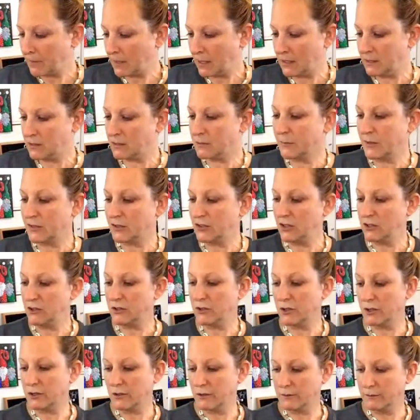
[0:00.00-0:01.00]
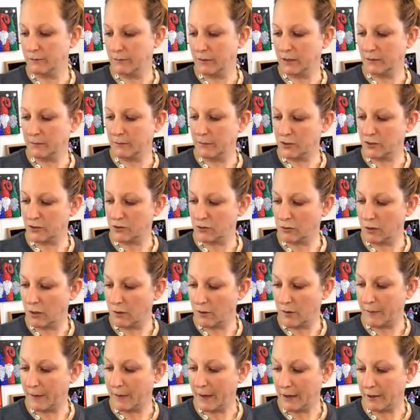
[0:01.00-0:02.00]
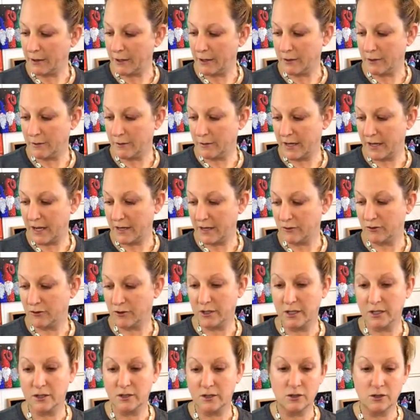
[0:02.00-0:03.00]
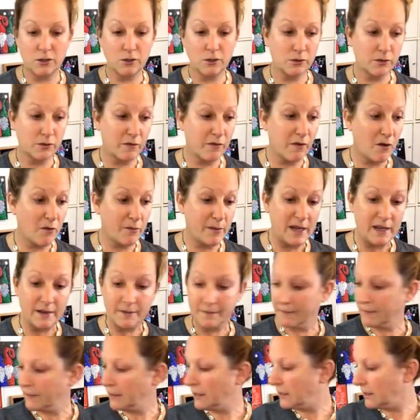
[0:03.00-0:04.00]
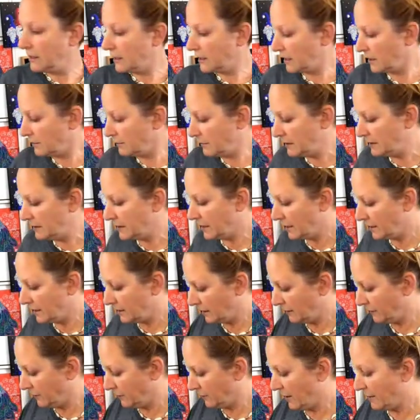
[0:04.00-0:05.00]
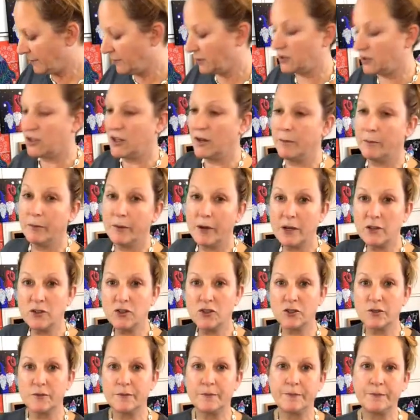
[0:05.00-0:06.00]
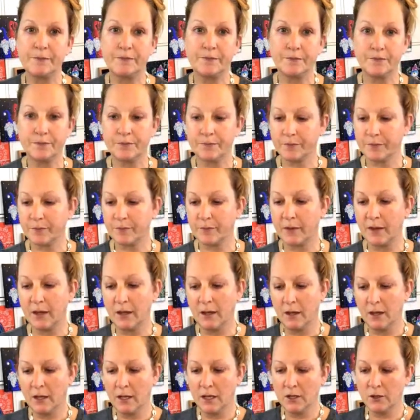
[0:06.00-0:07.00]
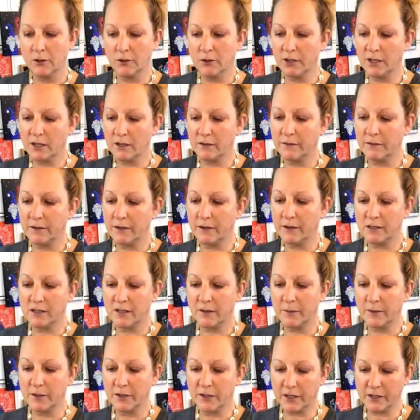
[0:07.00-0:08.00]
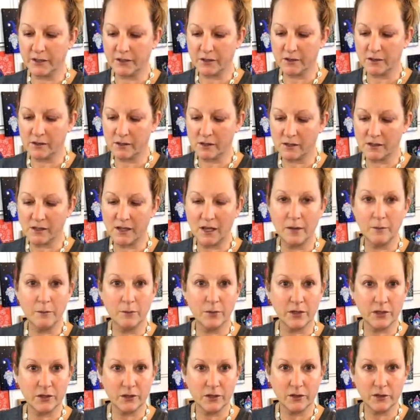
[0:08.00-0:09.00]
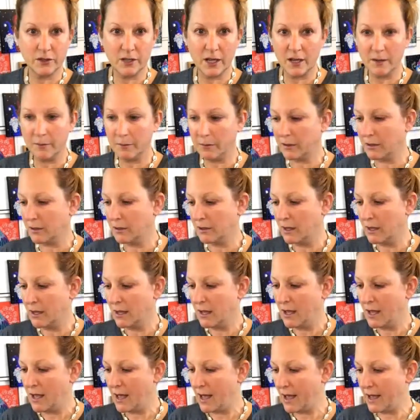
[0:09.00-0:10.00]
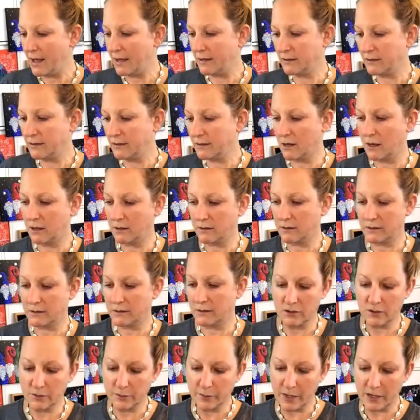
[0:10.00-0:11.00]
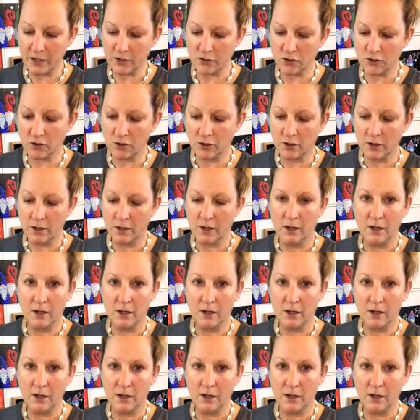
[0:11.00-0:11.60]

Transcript: It's much easier, much lower barrier to entry to just use a foamy. It can be done. If you have a chip brush, you can get a very similar, because it's the same bristle type as the stencil brush.